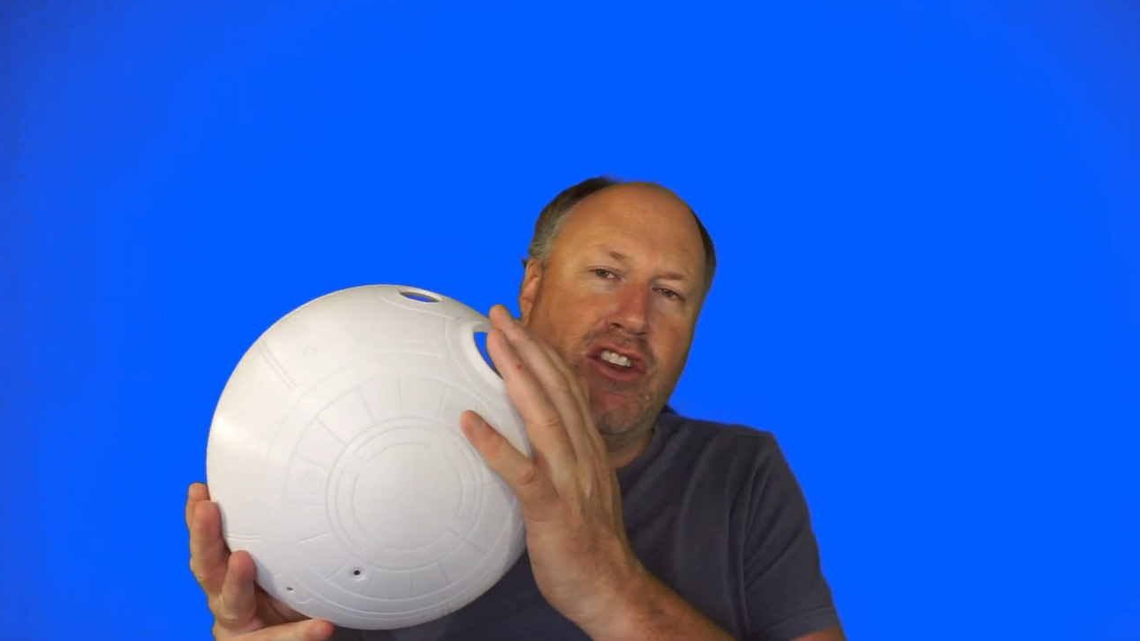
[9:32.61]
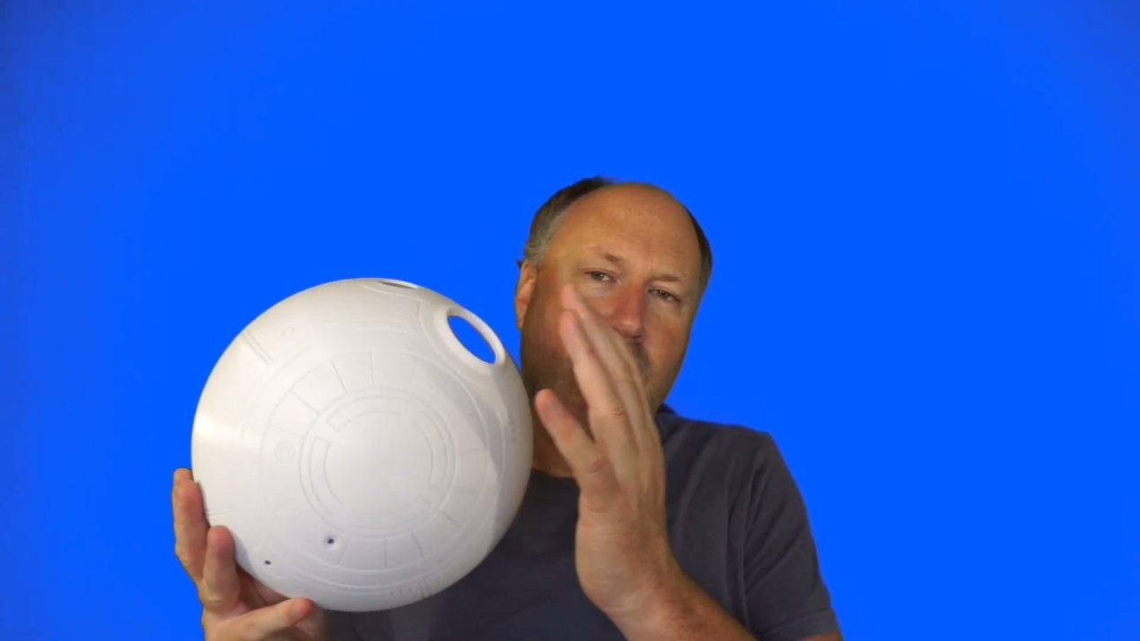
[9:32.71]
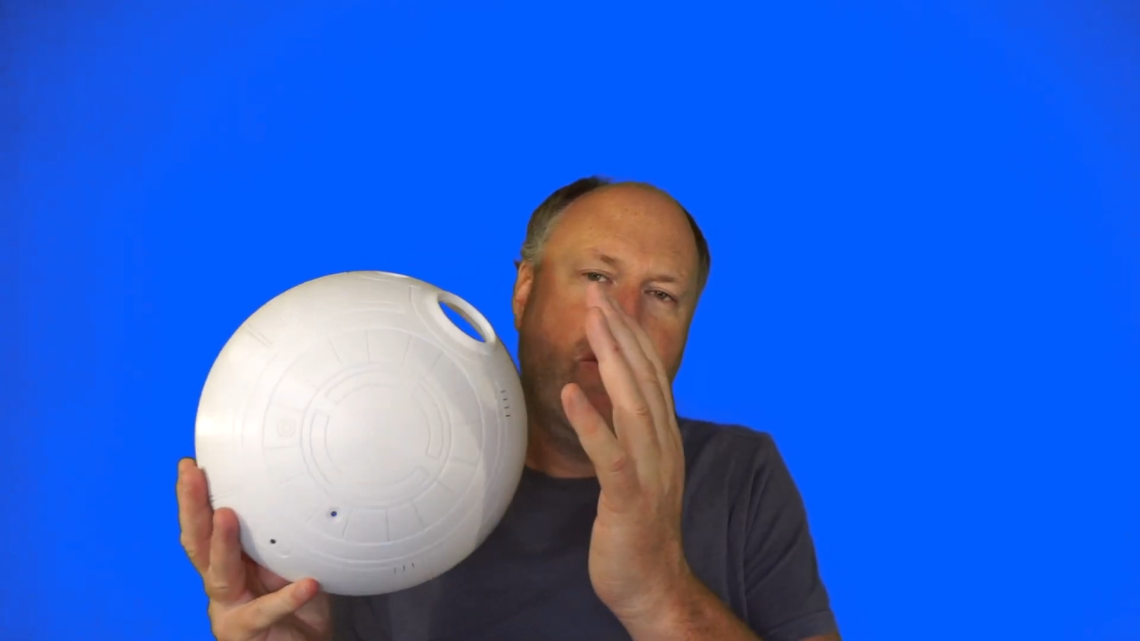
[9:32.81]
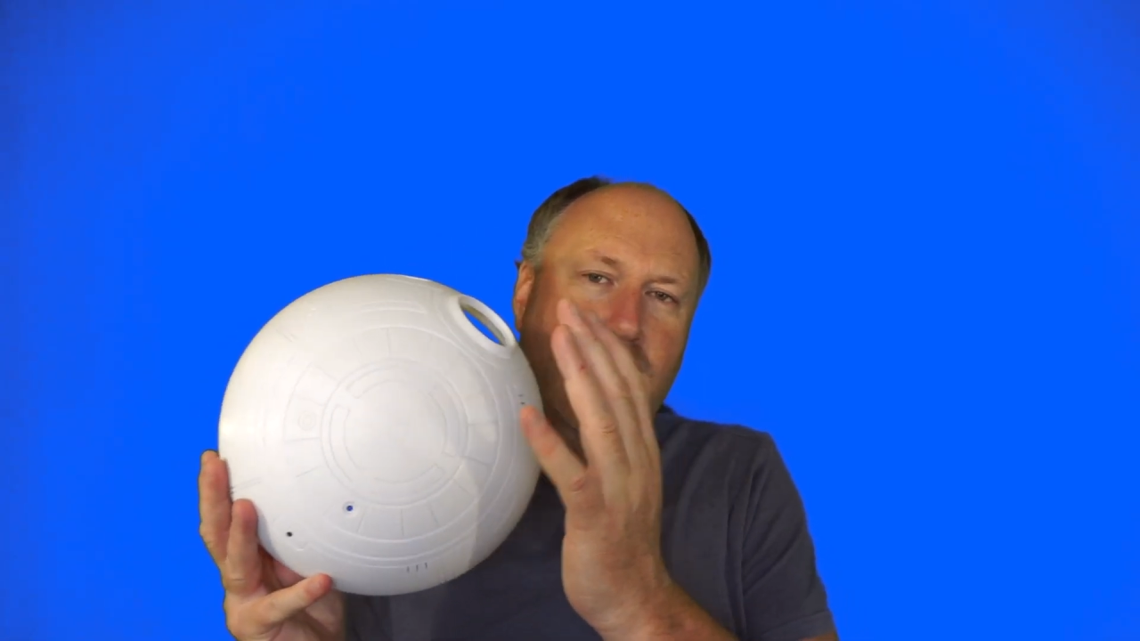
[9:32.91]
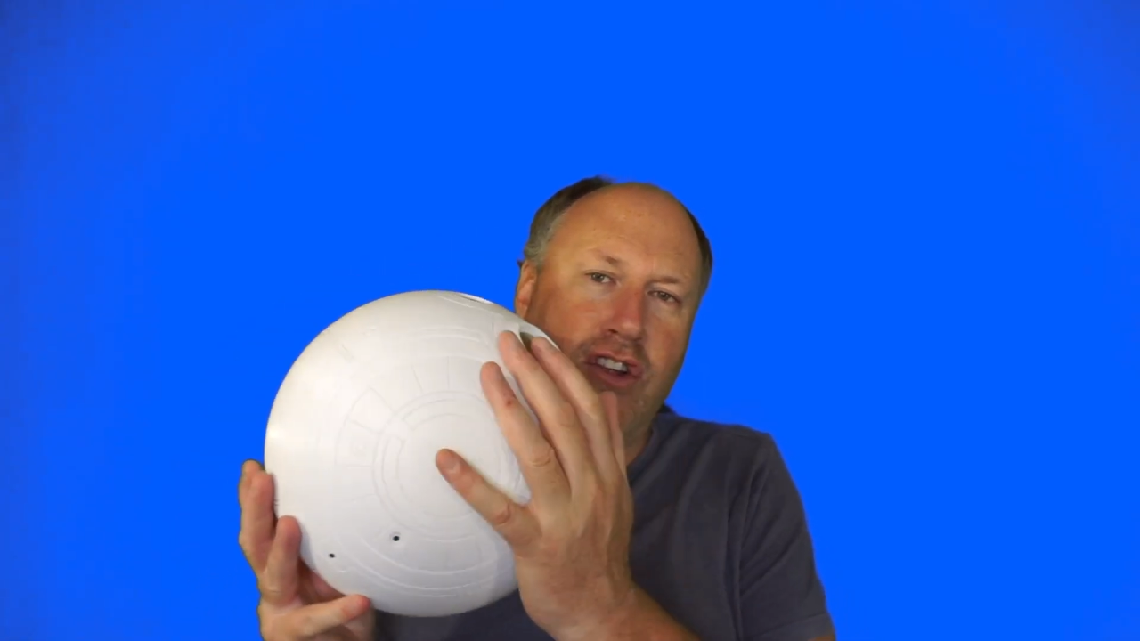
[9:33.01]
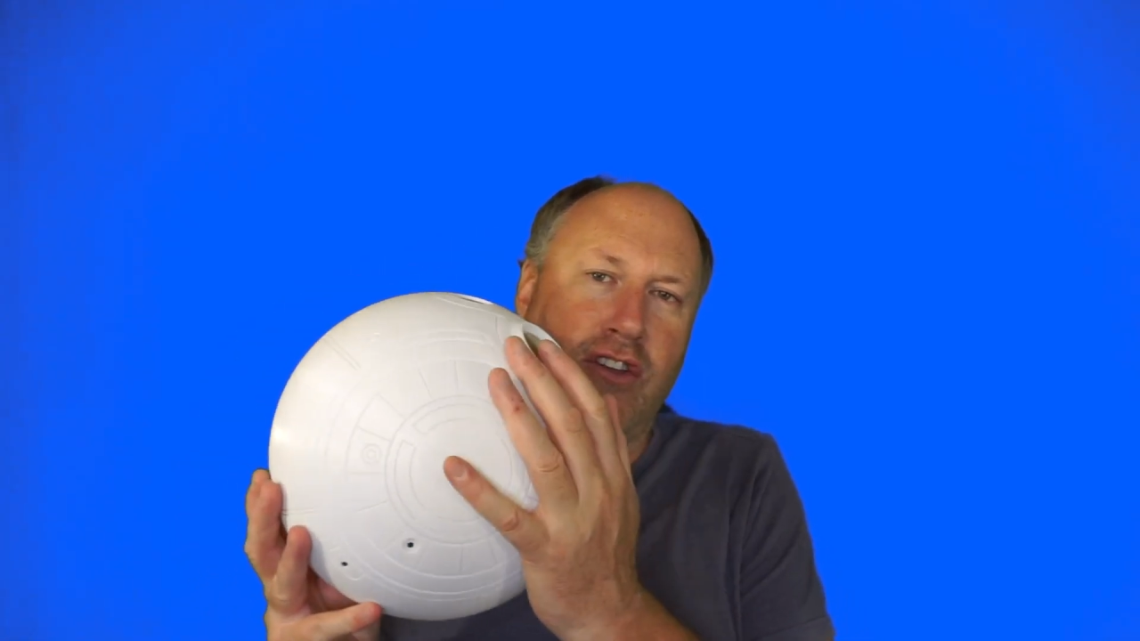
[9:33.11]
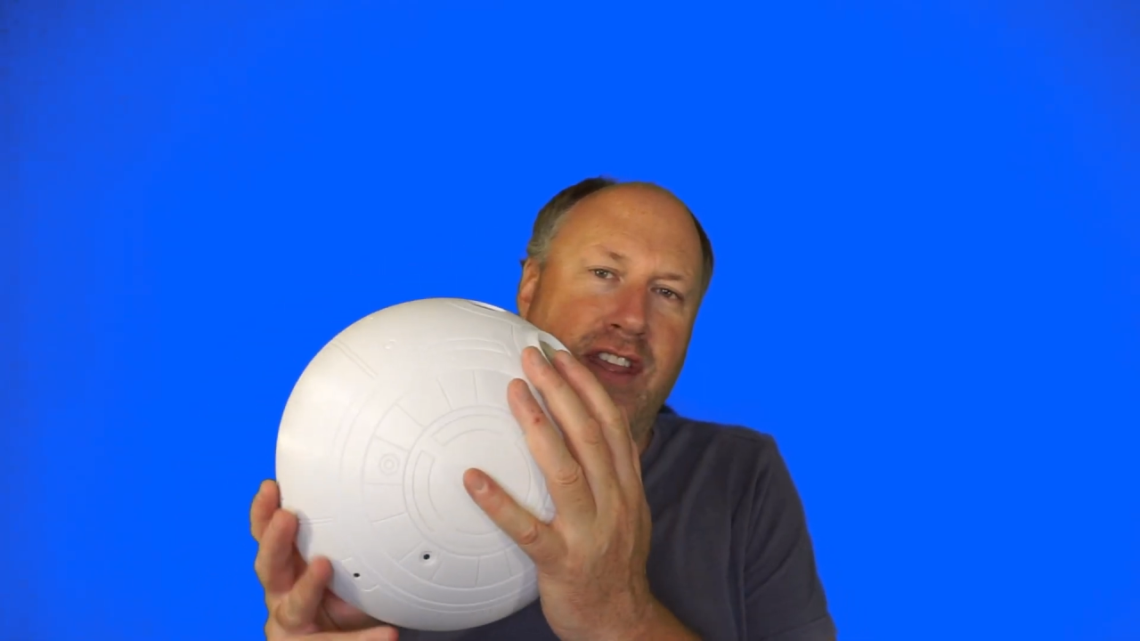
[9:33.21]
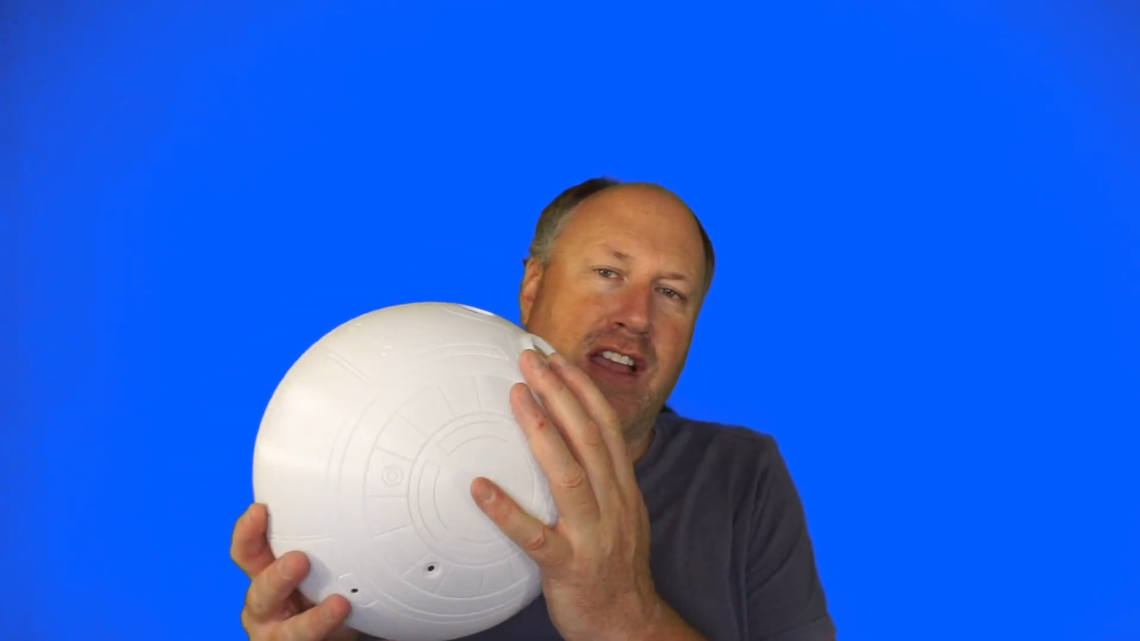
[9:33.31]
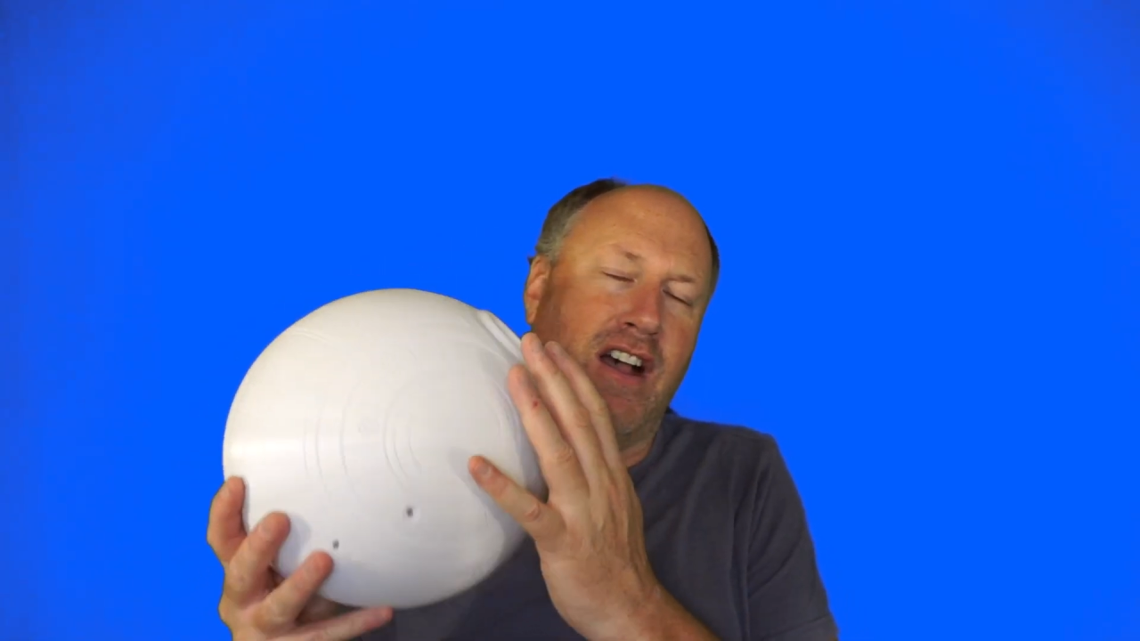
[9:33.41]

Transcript: no nothing.